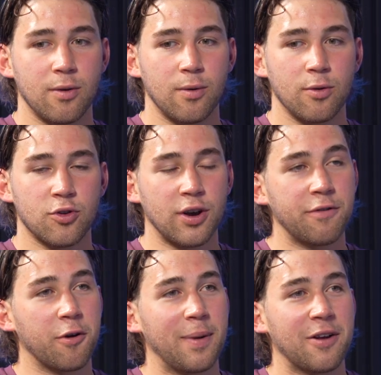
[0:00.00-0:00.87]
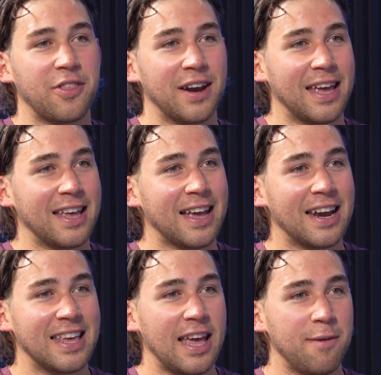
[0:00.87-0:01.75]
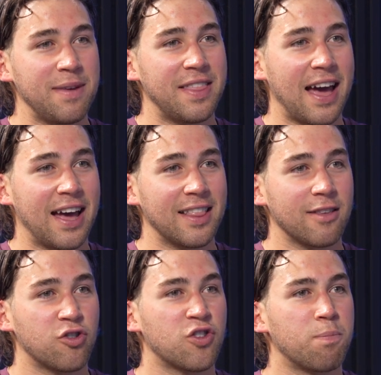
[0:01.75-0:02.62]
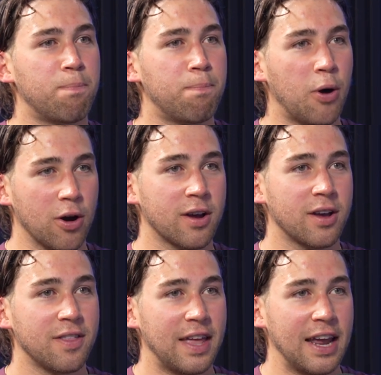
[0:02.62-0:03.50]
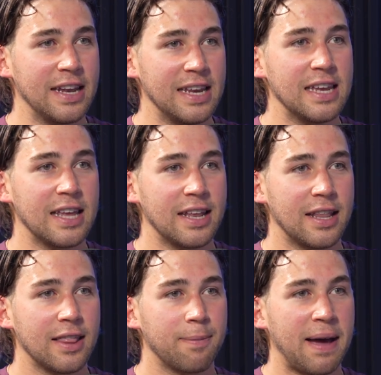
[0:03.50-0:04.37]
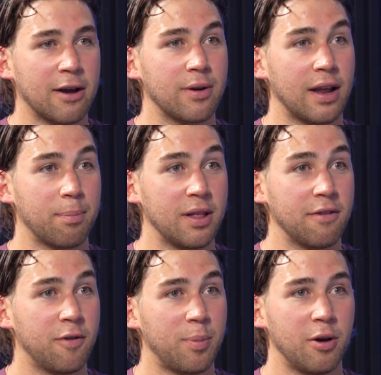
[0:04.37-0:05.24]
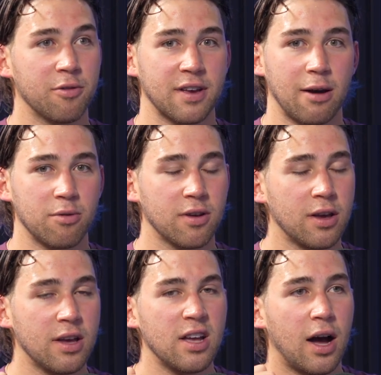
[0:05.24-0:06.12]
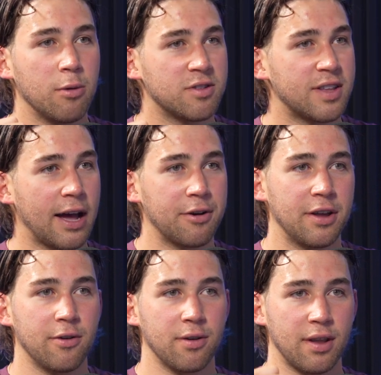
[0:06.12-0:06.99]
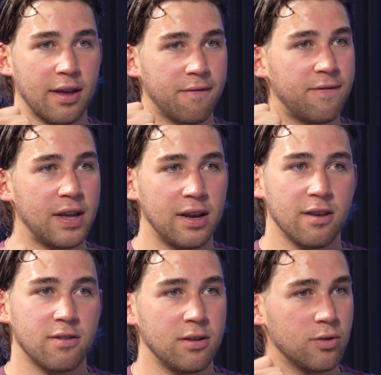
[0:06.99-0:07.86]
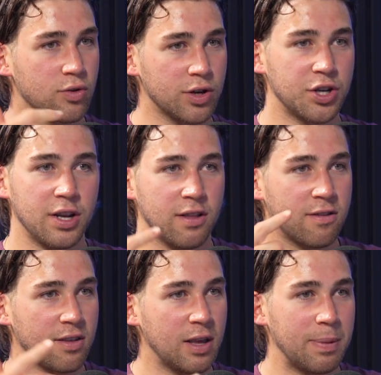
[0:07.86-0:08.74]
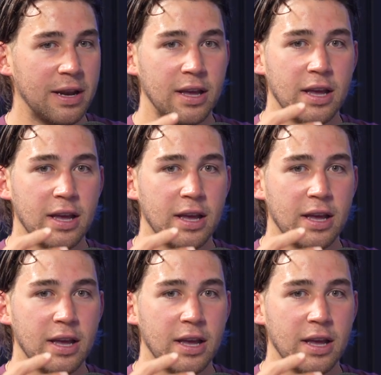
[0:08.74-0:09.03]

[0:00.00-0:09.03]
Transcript: training for a marathon again kind of gave me that spark that I needed back when I played football. It was like I was dialed in on like fitness and nutrition and sleep and